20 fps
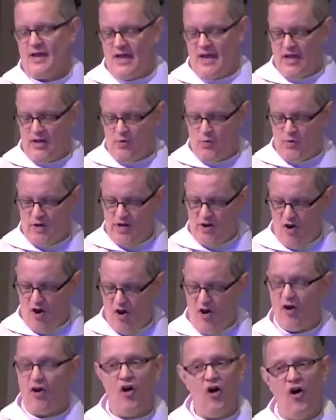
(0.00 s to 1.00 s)
And we
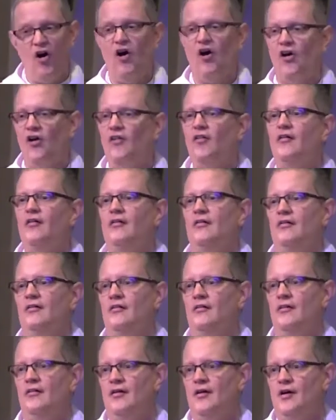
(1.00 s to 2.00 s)
are
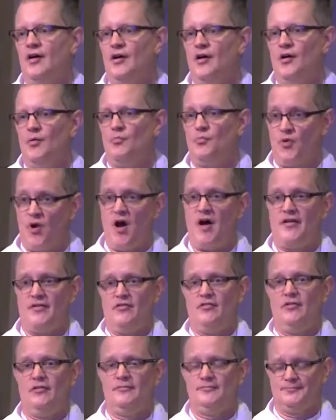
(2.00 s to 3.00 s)
all
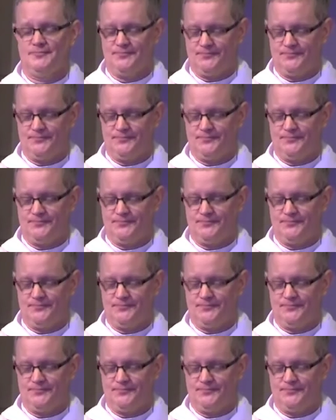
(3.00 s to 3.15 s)
prodigal.